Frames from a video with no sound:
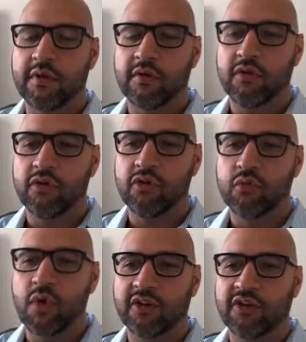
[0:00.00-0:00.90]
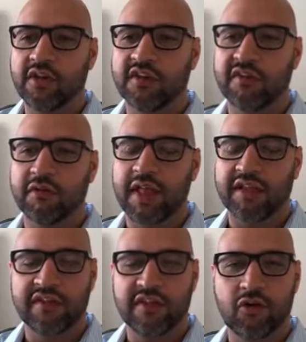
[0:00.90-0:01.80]
you want to
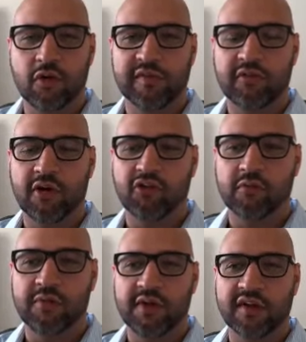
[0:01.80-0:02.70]
consider that C corp structure,